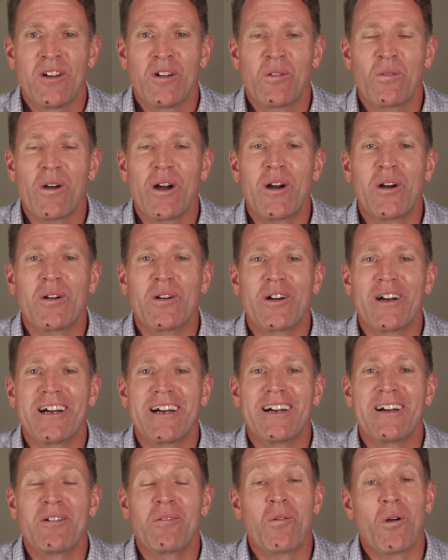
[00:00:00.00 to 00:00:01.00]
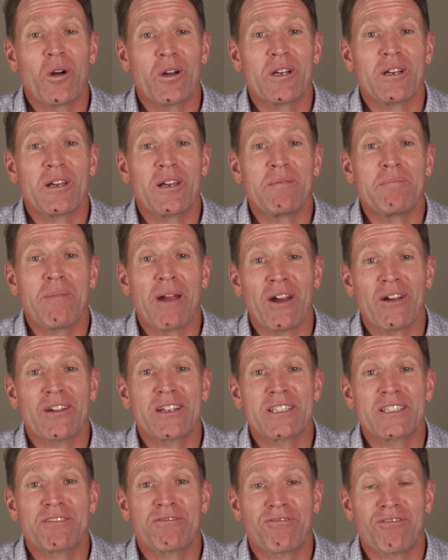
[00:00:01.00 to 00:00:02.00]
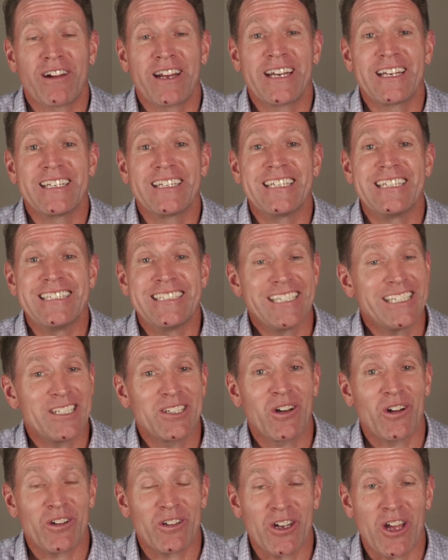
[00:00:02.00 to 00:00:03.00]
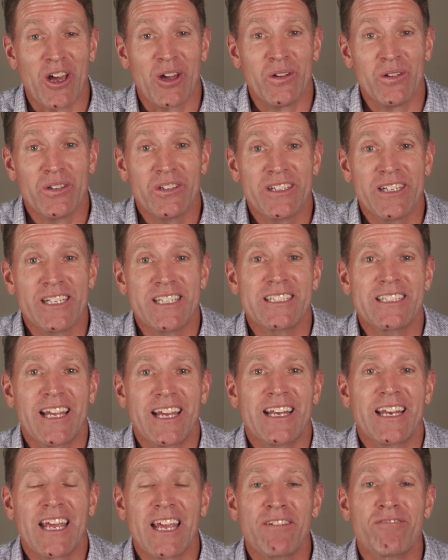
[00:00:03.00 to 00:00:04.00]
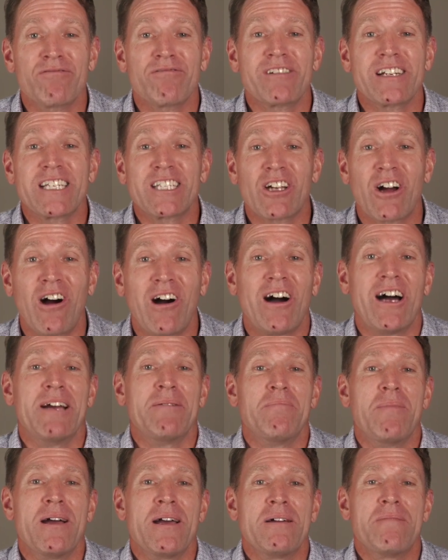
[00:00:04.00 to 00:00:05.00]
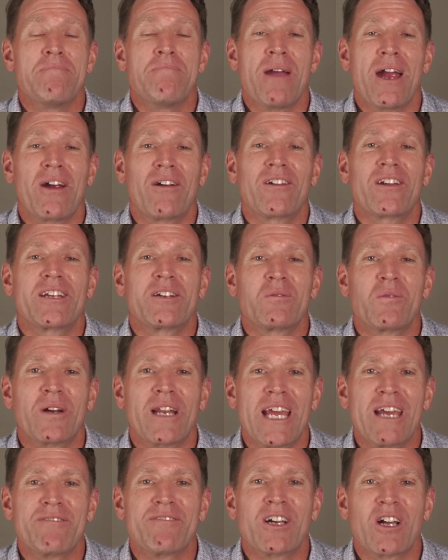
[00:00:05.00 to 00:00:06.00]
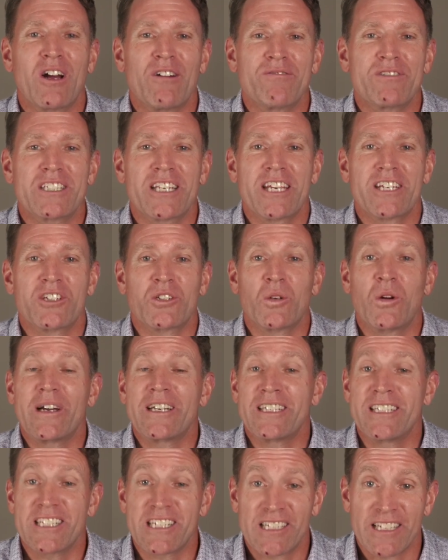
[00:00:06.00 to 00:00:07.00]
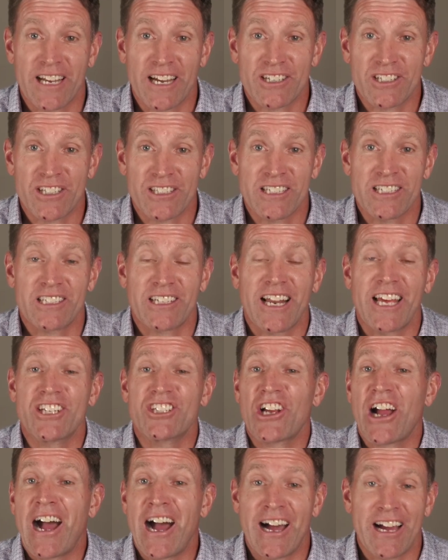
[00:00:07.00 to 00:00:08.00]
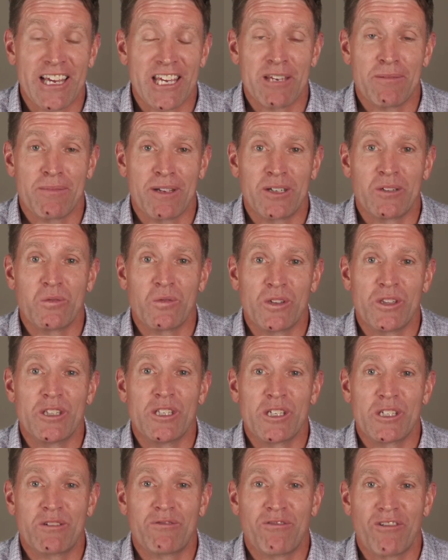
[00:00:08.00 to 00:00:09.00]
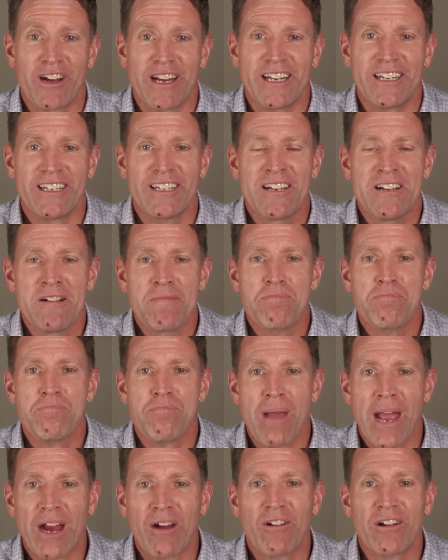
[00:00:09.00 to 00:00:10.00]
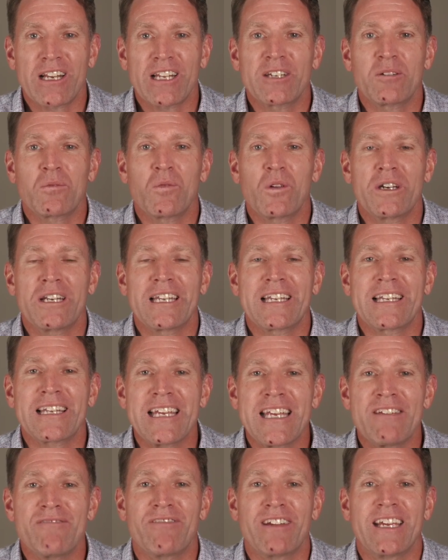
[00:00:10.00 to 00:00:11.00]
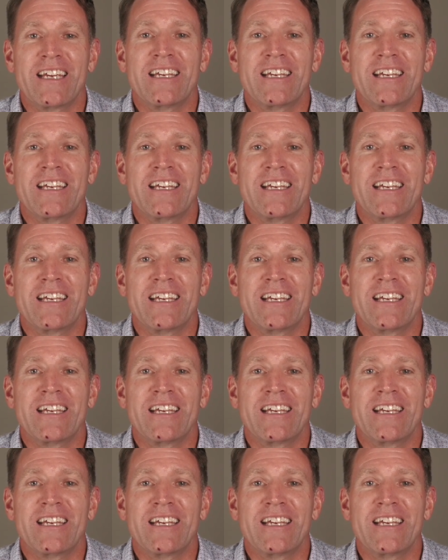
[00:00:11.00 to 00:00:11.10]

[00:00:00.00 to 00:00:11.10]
Well, what Marilyn's friend did not know is that every time Marilyn would have a conversational discussion slash argument with this friend, Marilyn would leave